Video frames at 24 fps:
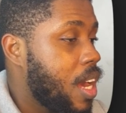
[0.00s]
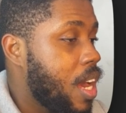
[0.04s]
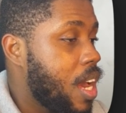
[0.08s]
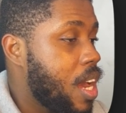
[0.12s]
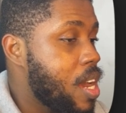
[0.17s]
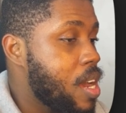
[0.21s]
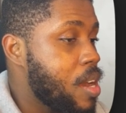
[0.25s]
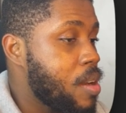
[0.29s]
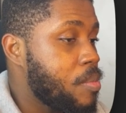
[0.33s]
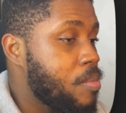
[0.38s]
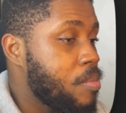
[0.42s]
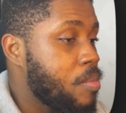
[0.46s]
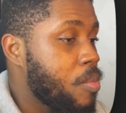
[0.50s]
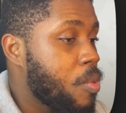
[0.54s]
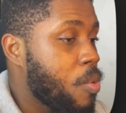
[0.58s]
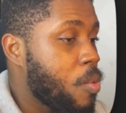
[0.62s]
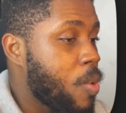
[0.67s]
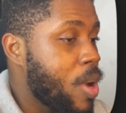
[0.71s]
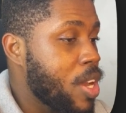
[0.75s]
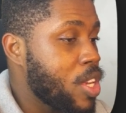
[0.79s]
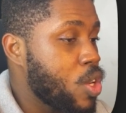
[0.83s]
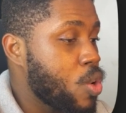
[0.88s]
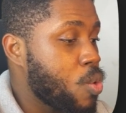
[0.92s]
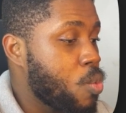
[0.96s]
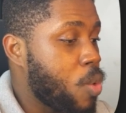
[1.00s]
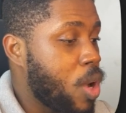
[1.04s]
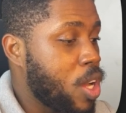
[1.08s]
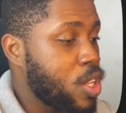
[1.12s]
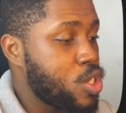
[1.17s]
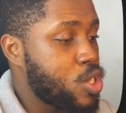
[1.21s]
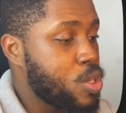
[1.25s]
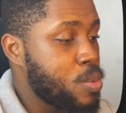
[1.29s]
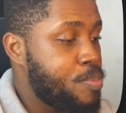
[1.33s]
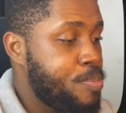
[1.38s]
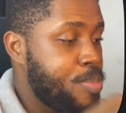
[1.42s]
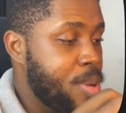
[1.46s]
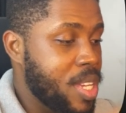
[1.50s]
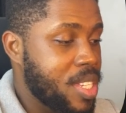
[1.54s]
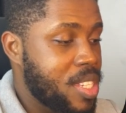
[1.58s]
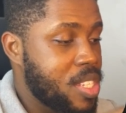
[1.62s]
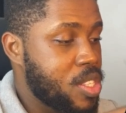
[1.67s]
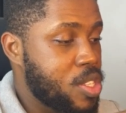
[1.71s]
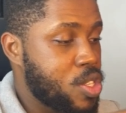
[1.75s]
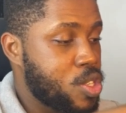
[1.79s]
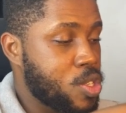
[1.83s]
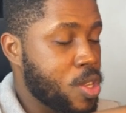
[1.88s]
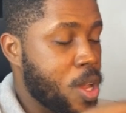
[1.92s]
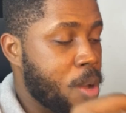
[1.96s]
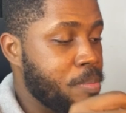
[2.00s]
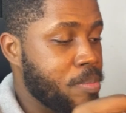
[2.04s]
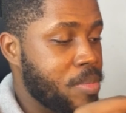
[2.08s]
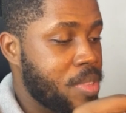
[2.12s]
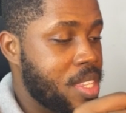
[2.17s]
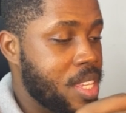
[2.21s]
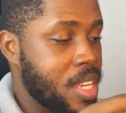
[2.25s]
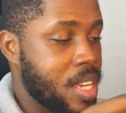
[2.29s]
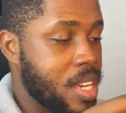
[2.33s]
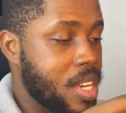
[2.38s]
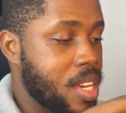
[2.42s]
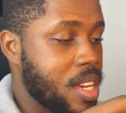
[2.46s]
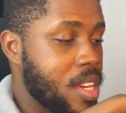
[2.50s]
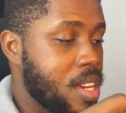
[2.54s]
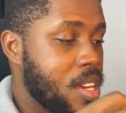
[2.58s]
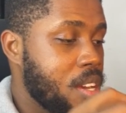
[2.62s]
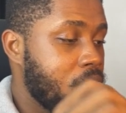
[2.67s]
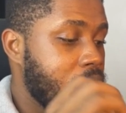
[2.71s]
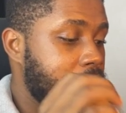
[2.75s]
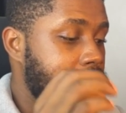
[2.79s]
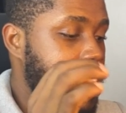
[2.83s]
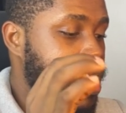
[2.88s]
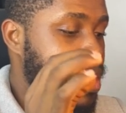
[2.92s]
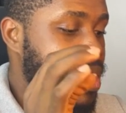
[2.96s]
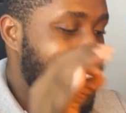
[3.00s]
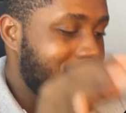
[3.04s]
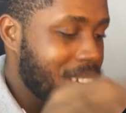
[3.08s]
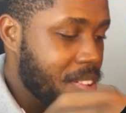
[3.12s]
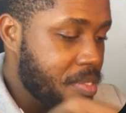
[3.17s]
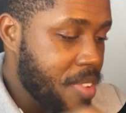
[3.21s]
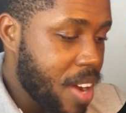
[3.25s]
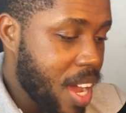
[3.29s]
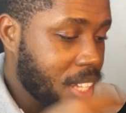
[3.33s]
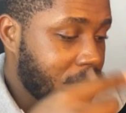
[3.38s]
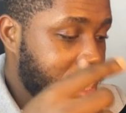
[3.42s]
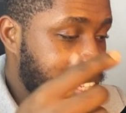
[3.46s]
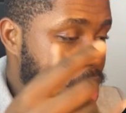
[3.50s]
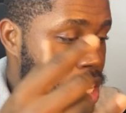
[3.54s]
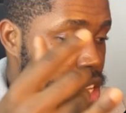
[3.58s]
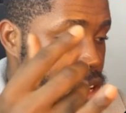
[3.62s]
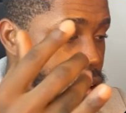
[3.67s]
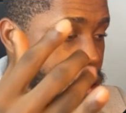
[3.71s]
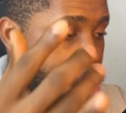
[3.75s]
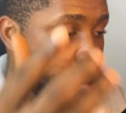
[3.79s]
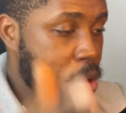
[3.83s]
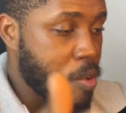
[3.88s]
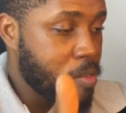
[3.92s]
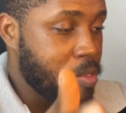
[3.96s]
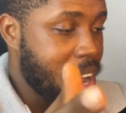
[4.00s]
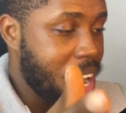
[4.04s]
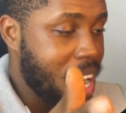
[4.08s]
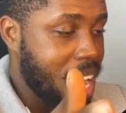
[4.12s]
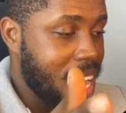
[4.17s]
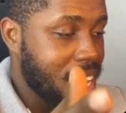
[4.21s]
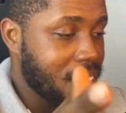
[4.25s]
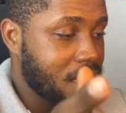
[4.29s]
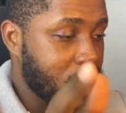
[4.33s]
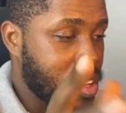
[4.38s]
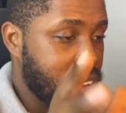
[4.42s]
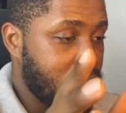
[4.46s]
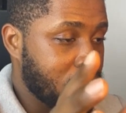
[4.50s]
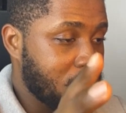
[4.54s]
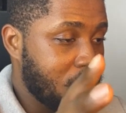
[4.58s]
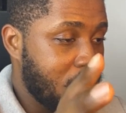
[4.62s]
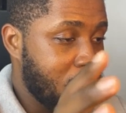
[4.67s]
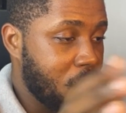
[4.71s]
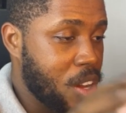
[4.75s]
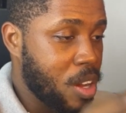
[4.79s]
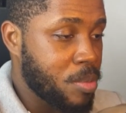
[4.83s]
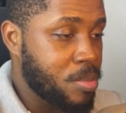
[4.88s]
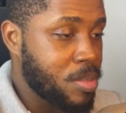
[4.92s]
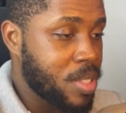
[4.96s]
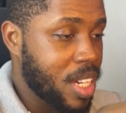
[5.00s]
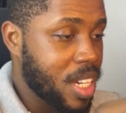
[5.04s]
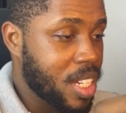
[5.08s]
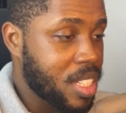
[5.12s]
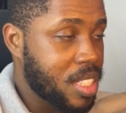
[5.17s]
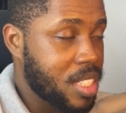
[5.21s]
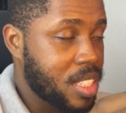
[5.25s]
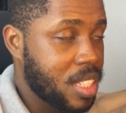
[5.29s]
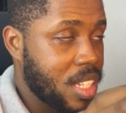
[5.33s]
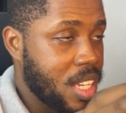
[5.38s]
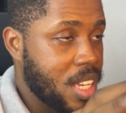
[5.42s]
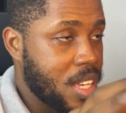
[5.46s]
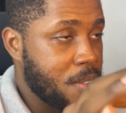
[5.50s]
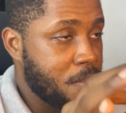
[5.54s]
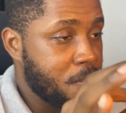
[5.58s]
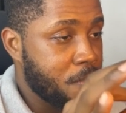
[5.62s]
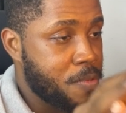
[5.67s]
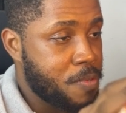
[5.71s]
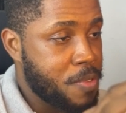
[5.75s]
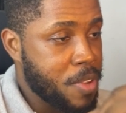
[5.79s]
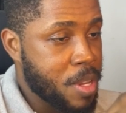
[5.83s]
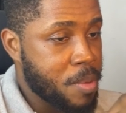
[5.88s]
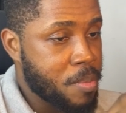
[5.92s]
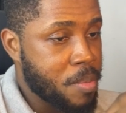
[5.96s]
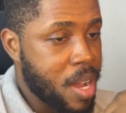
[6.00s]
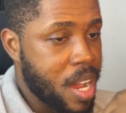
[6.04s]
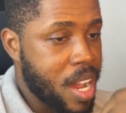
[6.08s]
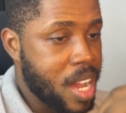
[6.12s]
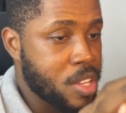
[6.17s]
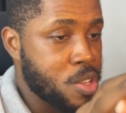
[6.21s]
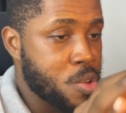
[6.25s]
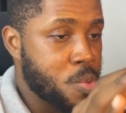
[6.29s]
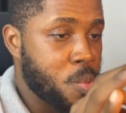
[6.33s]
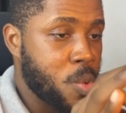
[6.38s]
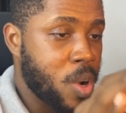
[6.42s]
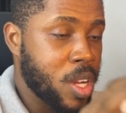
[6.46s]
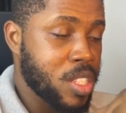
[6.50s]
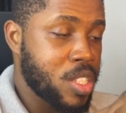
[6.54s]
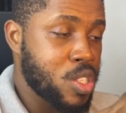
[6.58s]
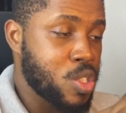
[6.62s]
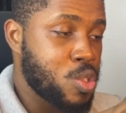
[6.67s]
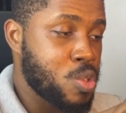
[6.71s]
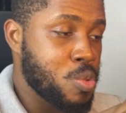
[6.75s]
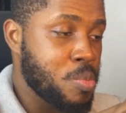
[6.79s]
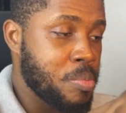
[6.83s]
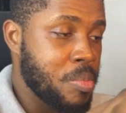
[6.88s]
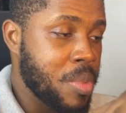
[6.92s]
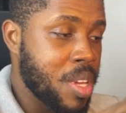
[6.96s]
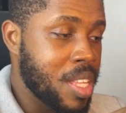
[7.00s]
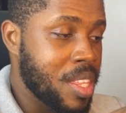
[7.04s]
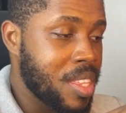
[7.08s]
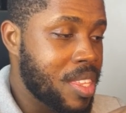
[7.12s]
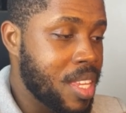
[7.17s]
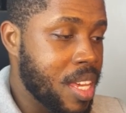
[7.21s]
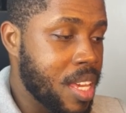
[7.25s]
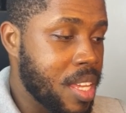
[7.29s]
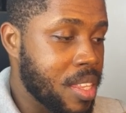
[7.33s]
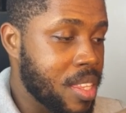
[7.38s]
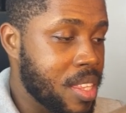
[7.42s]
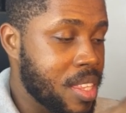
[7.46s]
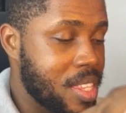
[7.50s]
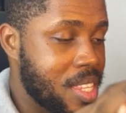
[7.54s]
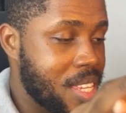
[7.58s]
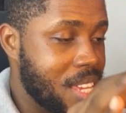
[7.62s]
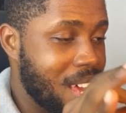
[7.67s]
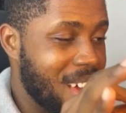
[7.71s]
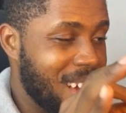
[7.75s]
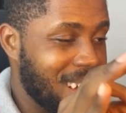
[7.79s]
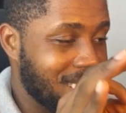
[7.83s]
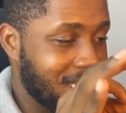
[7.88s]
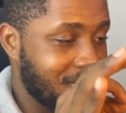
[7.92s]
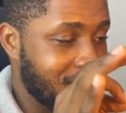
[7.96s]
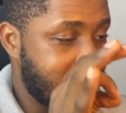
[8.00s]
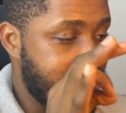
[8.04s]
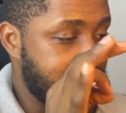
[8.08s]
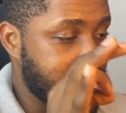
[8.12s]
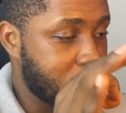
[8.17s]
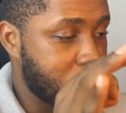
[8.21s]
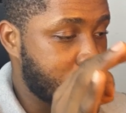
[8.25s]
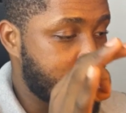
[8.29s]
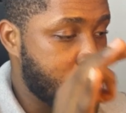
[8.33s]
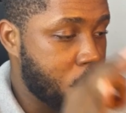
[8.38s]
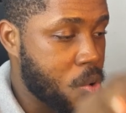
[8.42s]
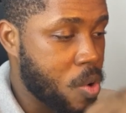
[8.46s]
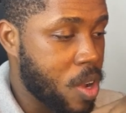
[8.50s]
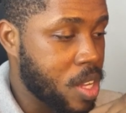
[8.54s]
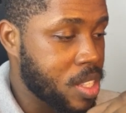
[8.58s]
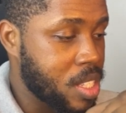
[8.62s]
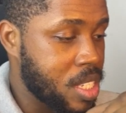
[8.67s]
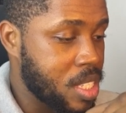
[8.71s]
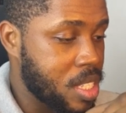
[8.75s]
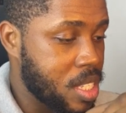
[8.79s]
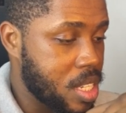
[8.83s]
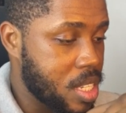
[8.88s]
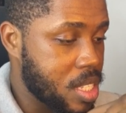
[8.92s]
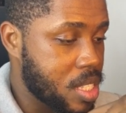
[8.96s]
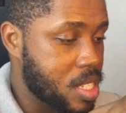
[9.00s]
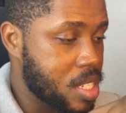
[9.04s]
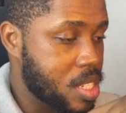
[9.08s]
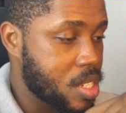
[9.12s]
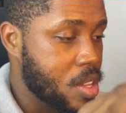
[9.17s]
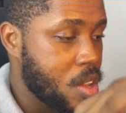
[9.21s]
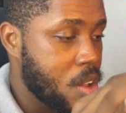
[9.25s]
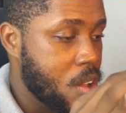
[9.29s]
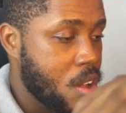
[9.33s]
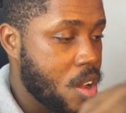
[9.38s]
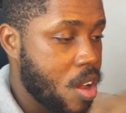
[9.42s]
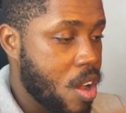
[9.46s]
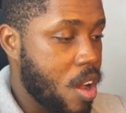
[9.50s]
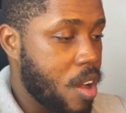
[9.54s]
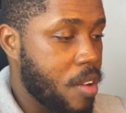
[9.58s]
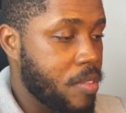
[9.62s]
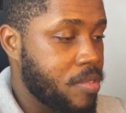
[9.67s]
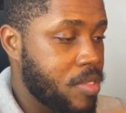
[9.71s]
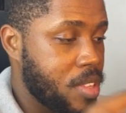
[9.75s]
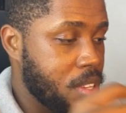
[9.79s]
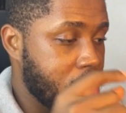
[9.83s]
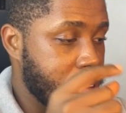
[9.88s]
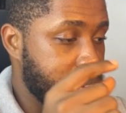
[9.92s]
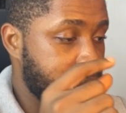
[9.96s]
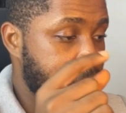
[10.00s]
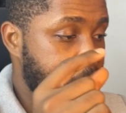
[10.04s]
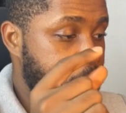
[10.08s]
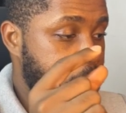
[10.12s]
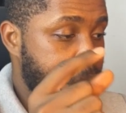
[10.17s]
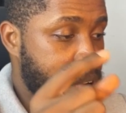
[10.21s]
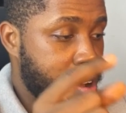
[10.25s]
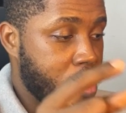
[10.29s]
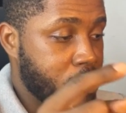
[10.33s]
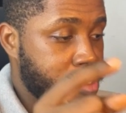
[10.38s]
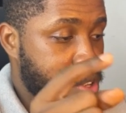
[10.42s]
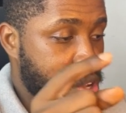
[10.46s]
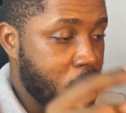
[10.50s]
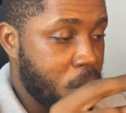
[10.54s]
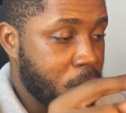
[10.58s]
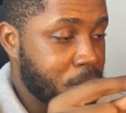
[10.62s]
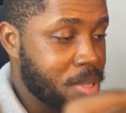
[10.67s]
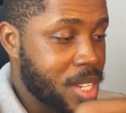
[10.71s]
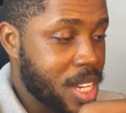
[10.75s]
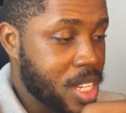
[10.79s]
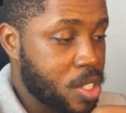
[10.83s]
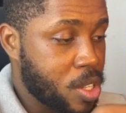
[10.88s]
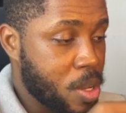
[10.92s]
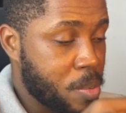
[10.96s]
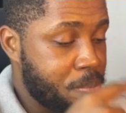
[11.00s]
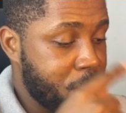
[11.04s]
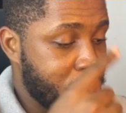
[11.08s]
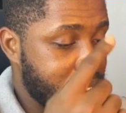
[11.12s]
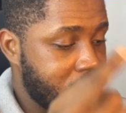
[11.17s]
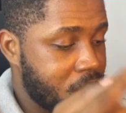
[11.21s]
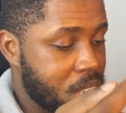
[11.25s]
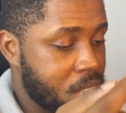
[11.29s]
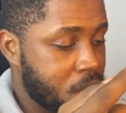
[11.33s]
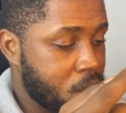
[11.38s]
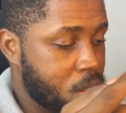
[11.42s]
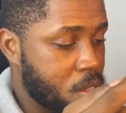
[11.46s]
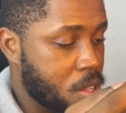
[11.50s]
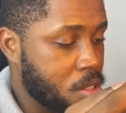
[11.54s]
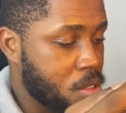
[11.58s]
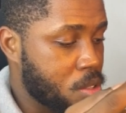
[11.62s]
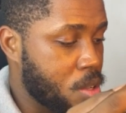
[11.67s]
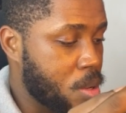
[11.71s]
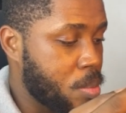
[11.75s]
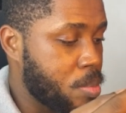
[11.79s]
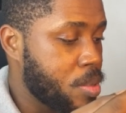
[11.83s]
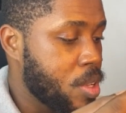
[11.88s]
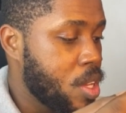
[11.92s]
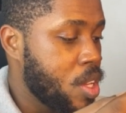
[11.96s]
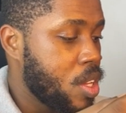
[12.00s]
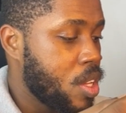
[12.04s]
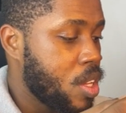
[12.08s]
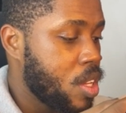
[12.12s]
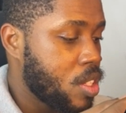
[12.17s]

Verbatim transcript: Um, when you want to paste something directly over another object in Figma, you want it to maintain the exact coordinates of the of the object you're pasting it on top.